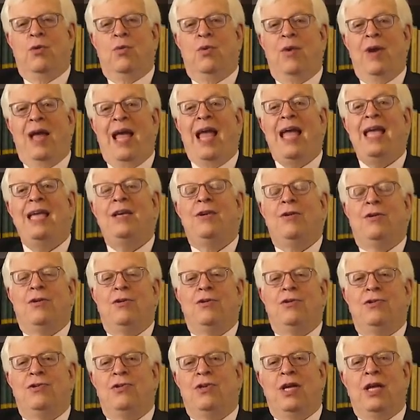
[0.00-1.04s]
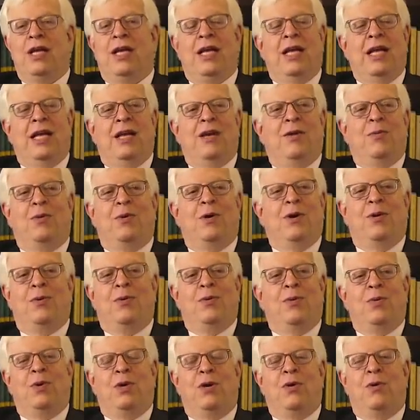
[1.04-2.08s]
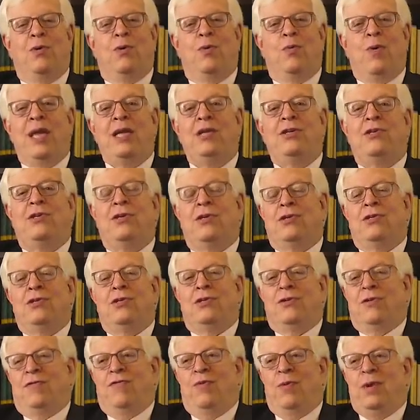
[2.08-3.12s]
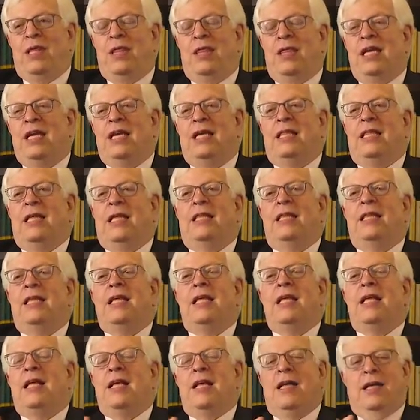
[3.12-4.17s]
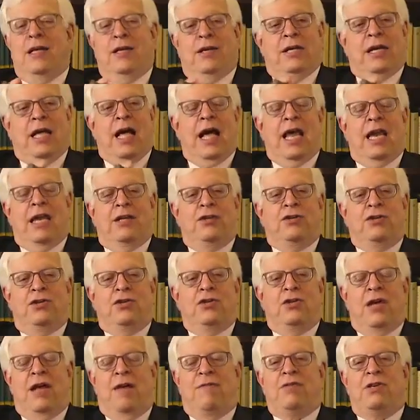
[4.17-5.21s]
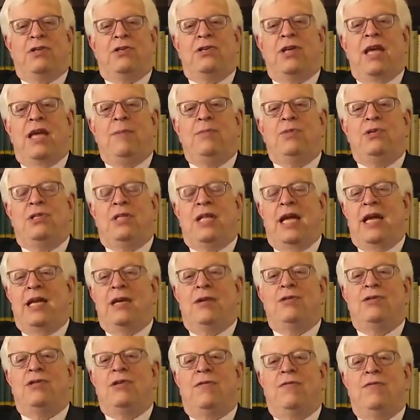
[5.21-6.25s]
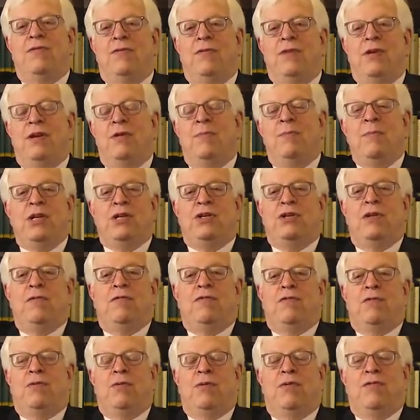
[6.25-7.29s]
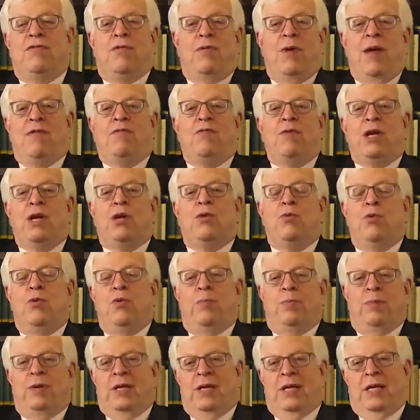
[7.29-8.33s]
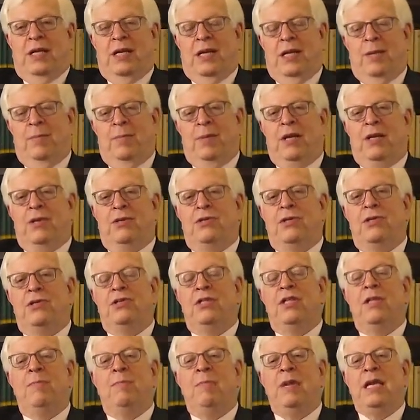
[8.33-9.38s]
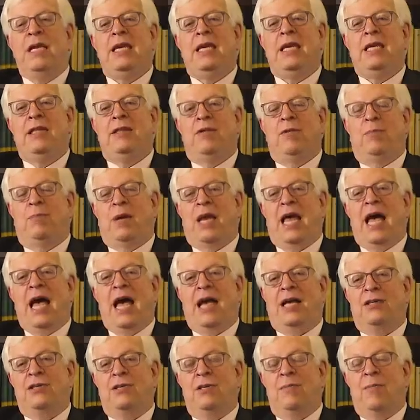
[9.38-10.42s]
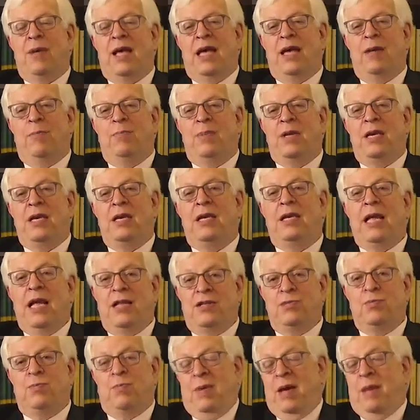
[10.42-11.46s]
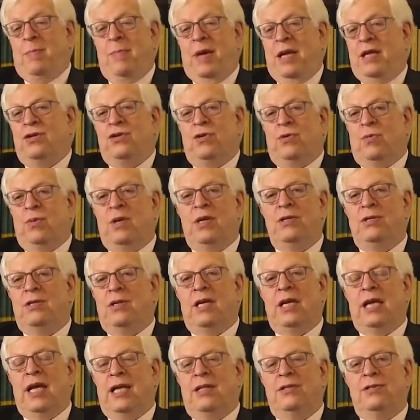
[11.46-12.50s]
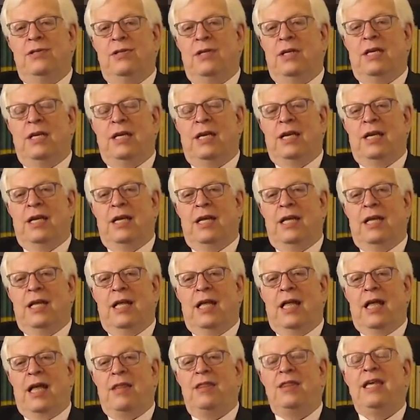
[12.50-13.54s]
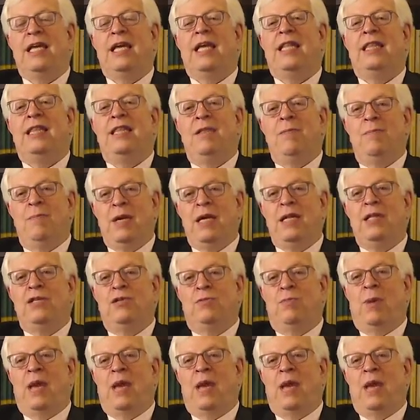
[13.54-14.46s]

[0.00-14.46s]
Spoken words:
We're haters. We're racists if we think that colleges should have the same standards of admission for every group, because it's demeaning to blacks, in my opinion. That's my major reason against it. I think it demeans